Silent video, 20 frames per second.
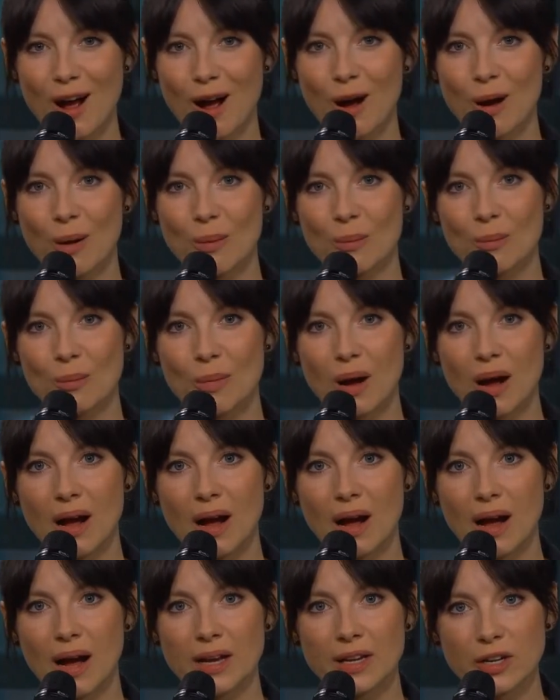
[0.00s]
um
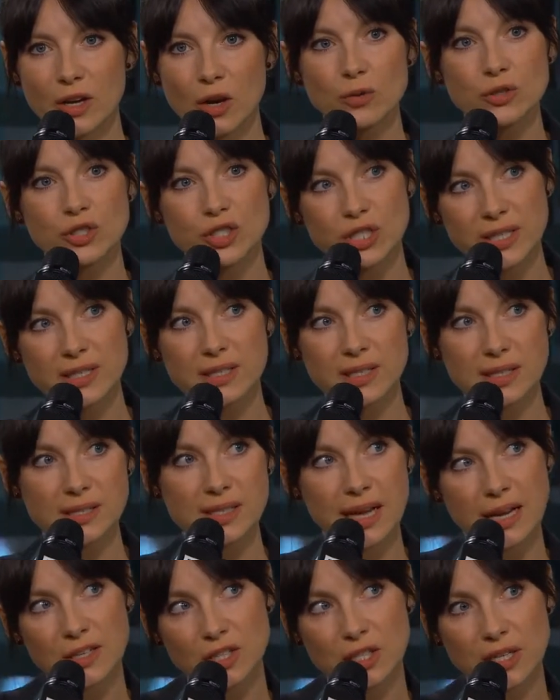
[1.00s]
you know she's
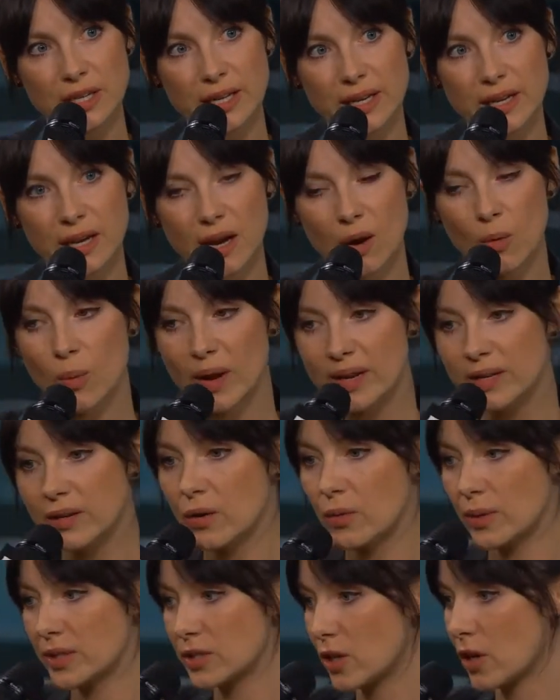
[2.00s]
essentially a
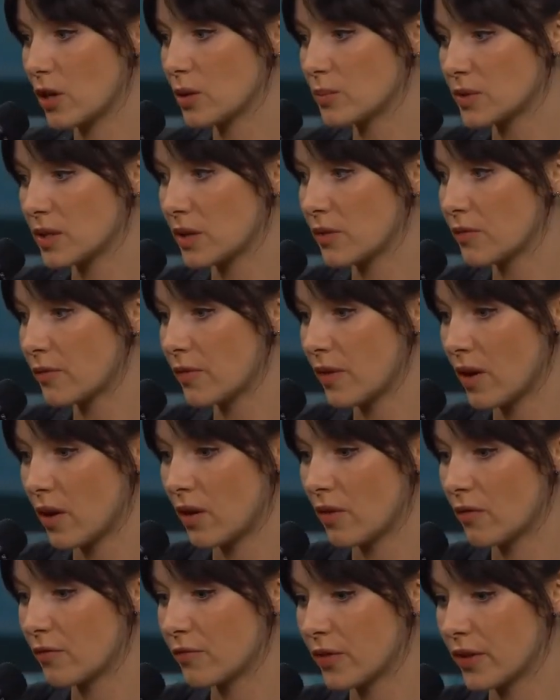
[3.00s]
widow in terms of
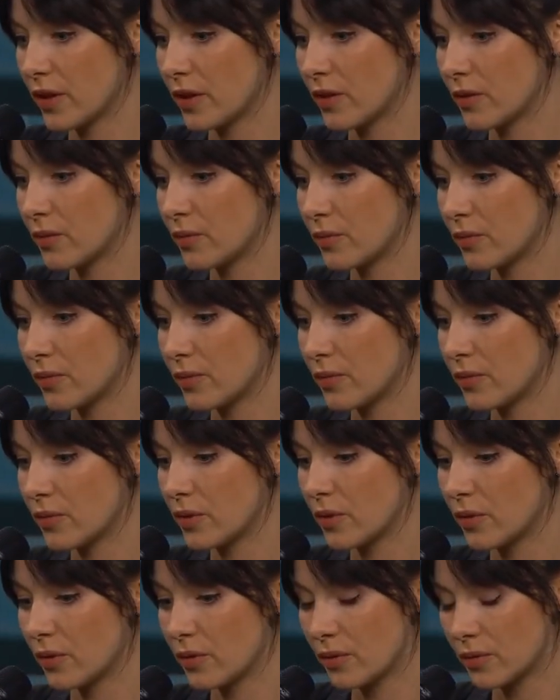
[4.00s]
of the
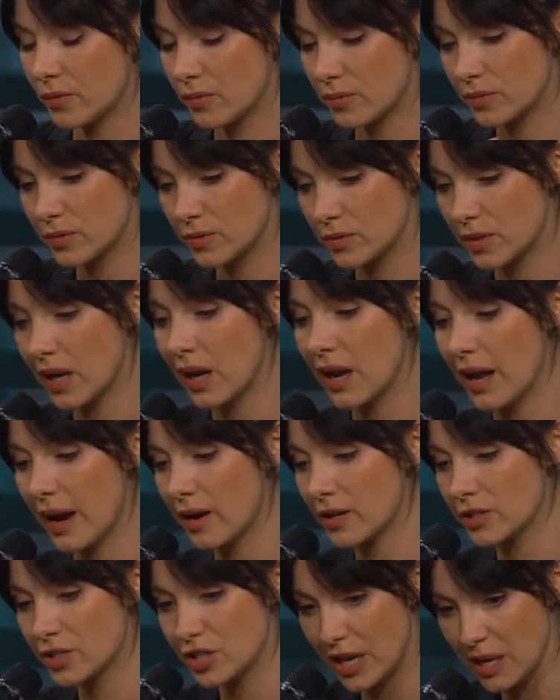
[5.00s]
the
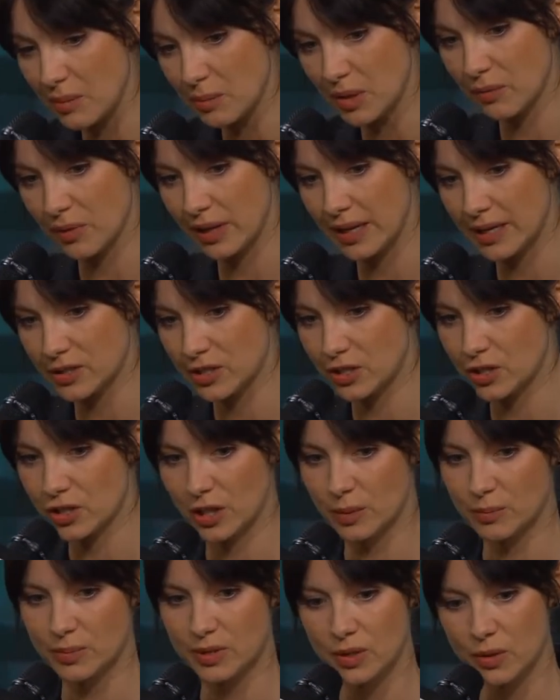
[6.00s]
claire jamie
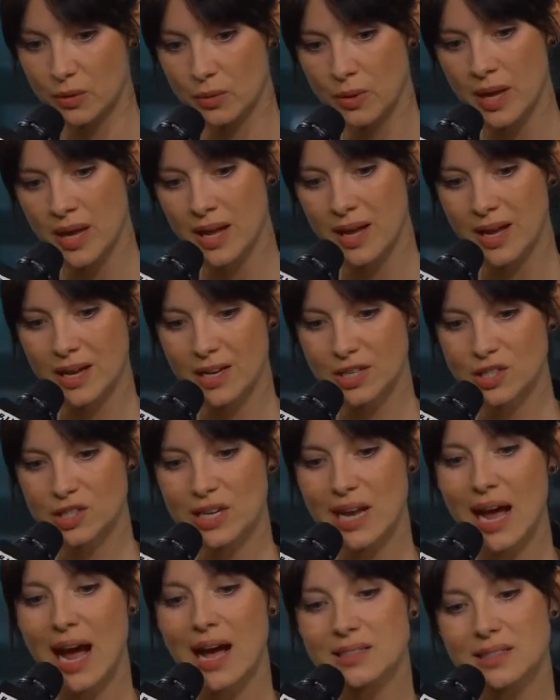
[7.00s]
relationship so
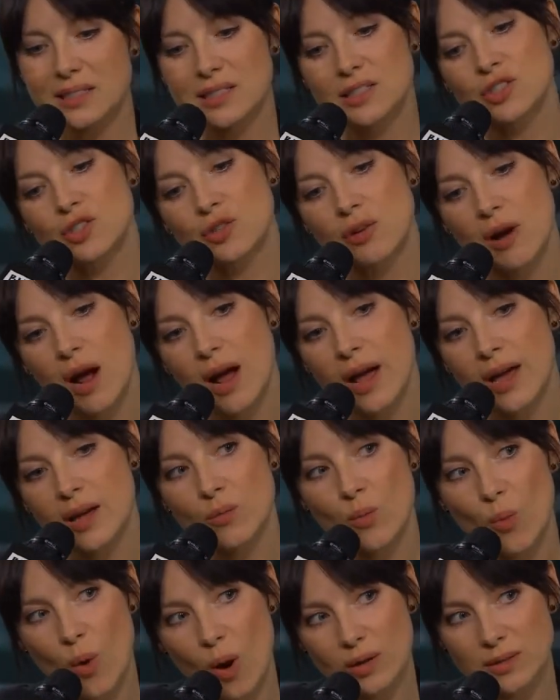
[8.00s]
she has to try
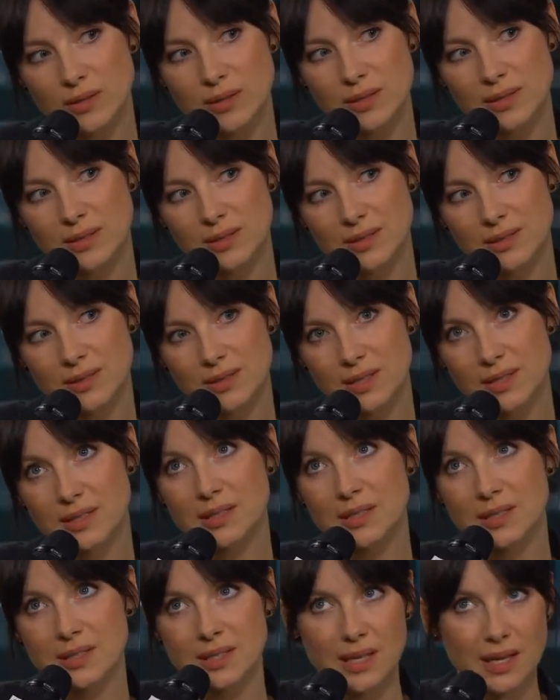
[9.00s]
and want to
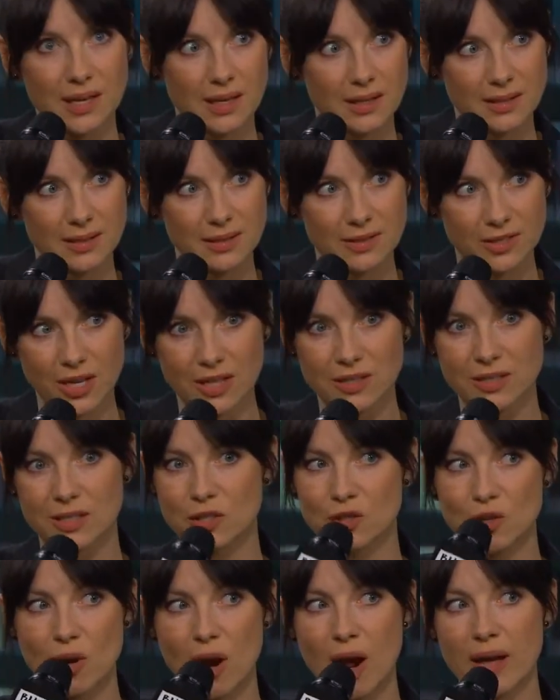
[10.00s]
succeed. She has
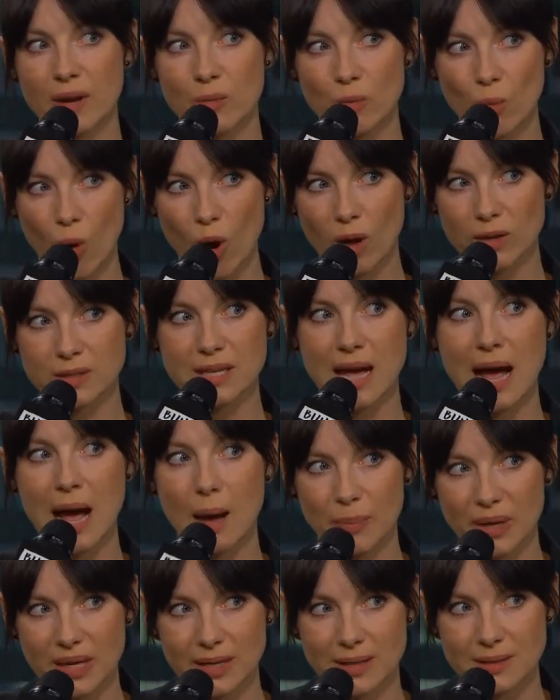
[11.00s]
to try and want
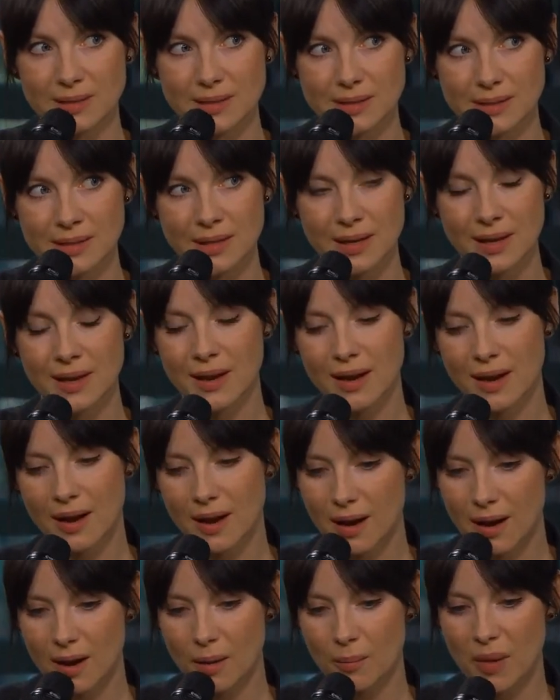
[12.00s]
happiness. Right.
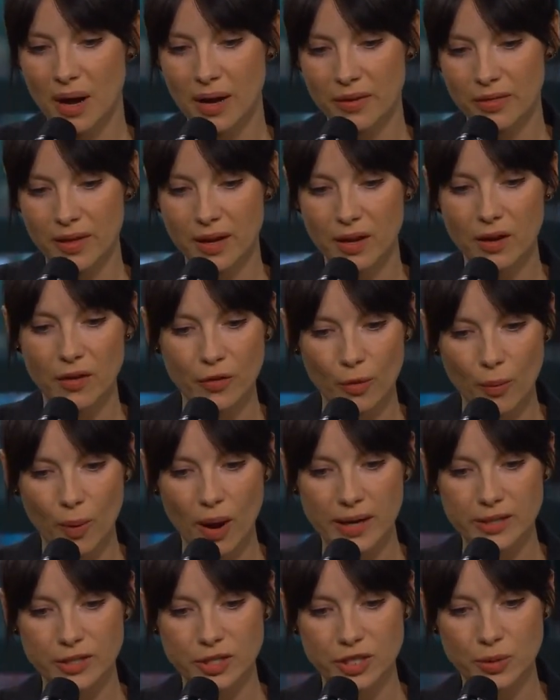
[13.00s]
Um, I think
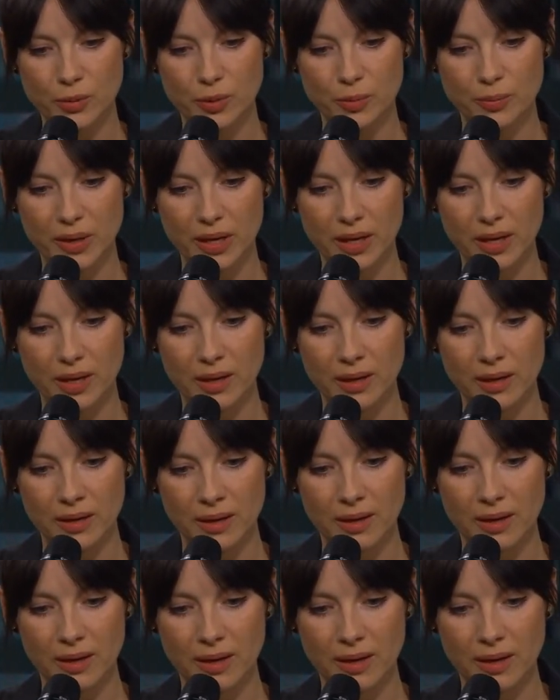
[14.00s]
otherwise she would be